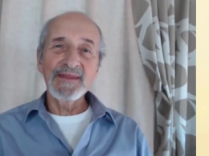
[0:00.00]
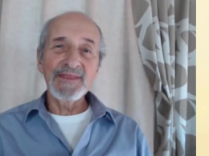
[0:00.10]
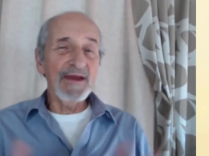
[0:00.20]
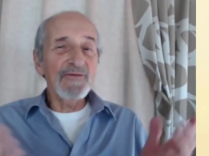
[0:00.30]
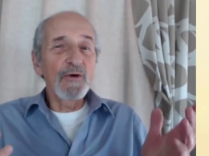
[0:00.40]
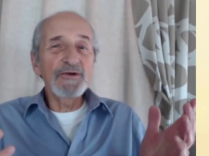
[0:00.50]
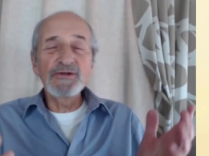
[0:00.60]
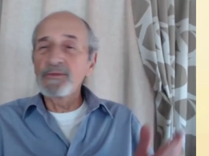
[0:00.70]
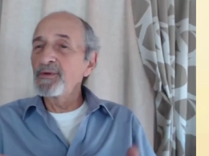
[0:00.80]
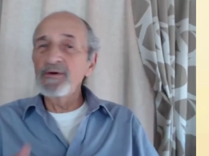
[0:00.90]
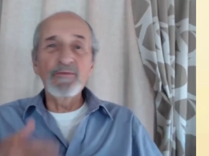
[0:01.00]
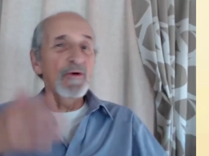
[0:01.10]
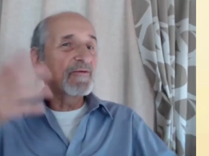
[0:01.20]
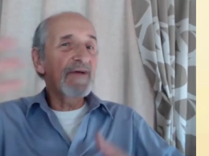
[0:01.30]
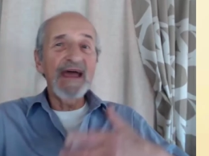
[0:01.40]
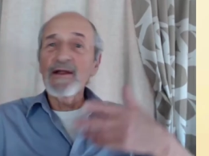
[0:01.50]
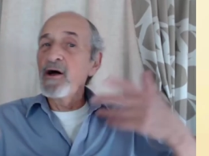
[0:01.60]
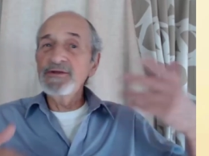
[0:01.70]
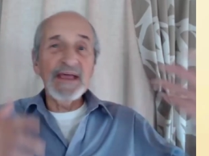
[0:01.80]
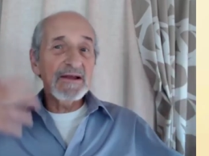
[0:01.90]
Then, of course, you'll burn more fat
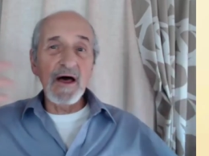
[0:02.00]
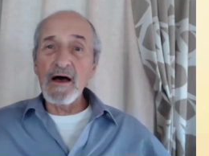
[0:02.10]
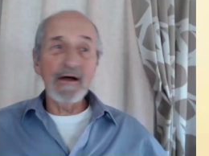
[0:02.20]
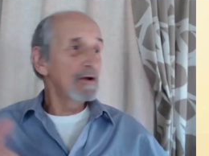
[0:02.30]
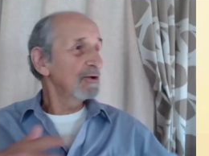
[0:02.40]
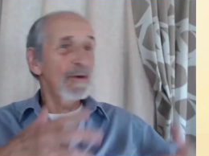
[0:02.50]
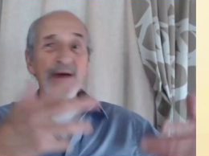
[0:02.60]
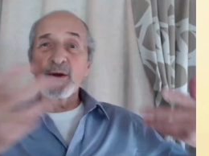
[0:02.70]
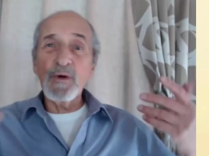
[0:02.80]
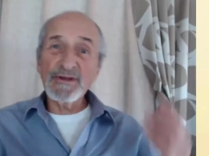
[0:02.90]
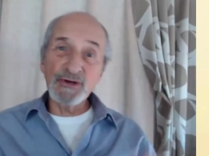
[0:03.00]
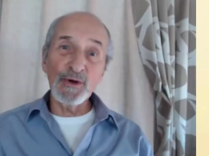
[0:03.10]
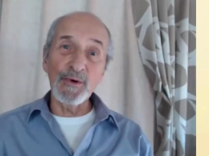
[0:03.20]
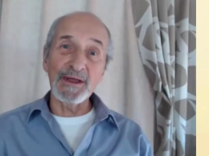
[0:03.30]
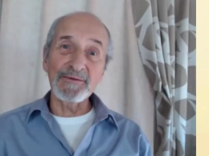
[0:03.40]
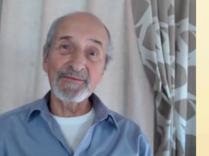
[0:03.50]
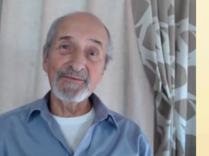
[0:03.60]
all day long no matter what you're doing.